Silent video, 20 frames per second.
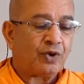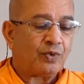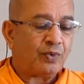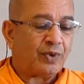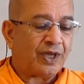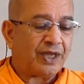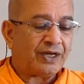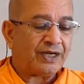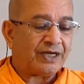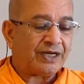
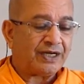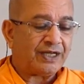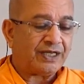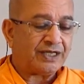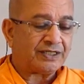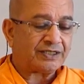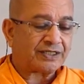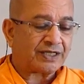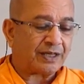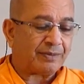Where he
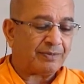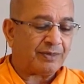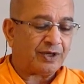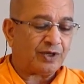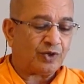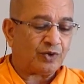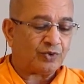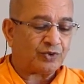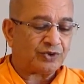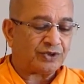is coming,
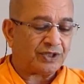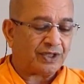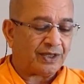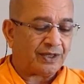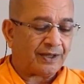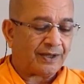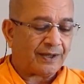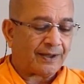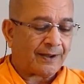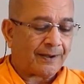you
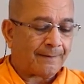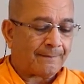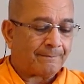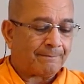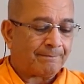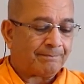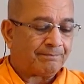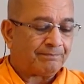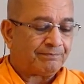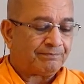see.
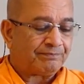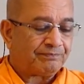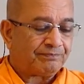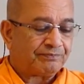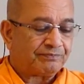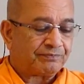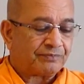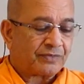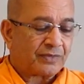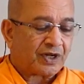
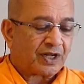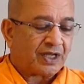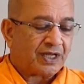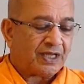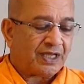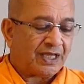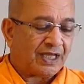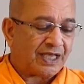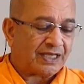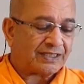
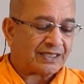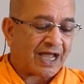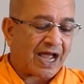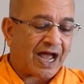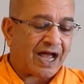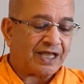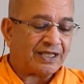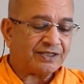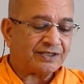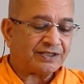He has
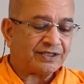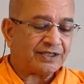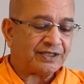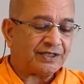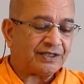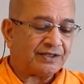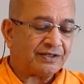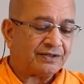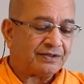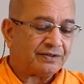
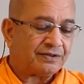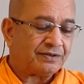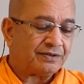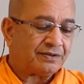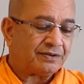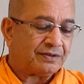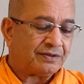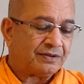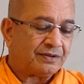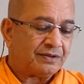answered
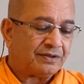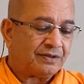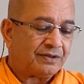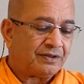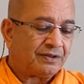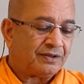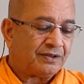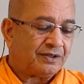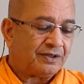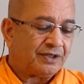
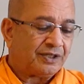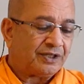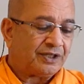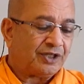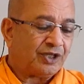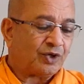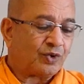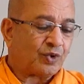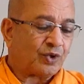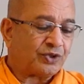
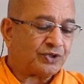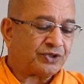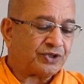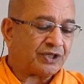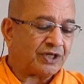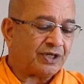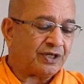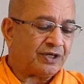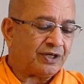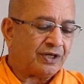the
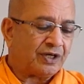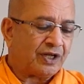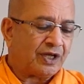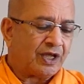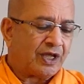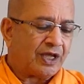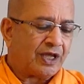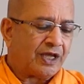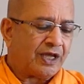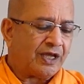question
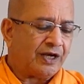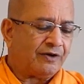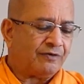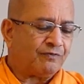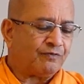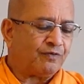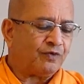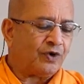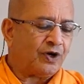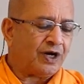in
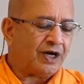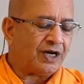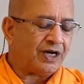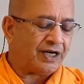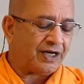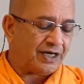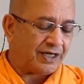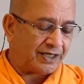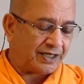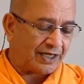full
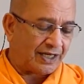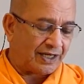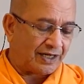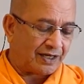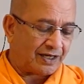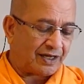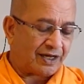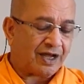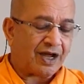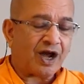detail.
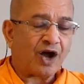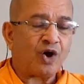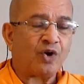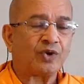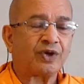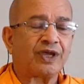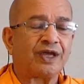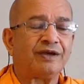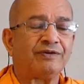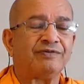How
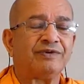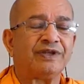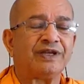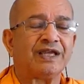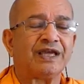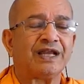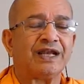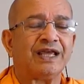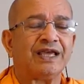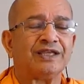can we
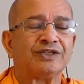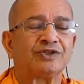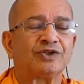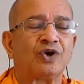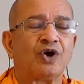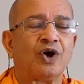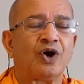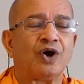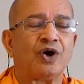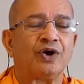realize
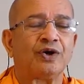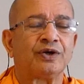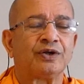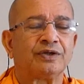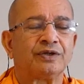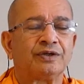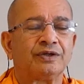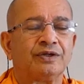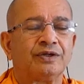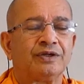God?
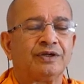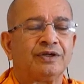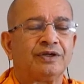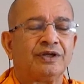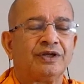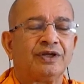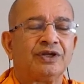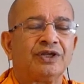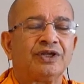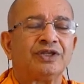
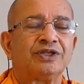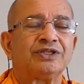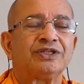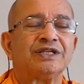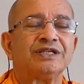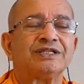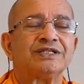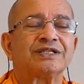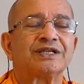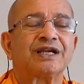
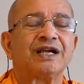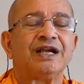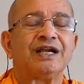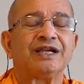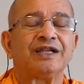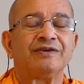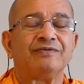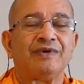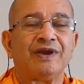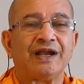Just
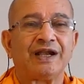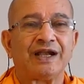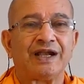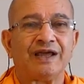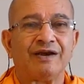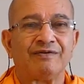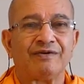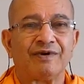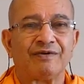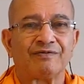cultivate
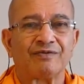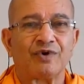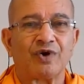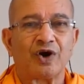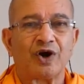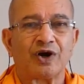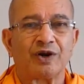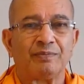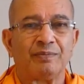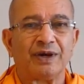love of
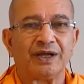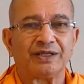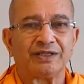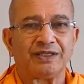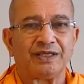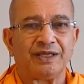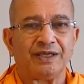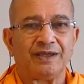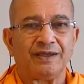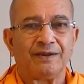God,
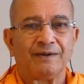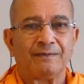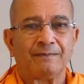bhakti.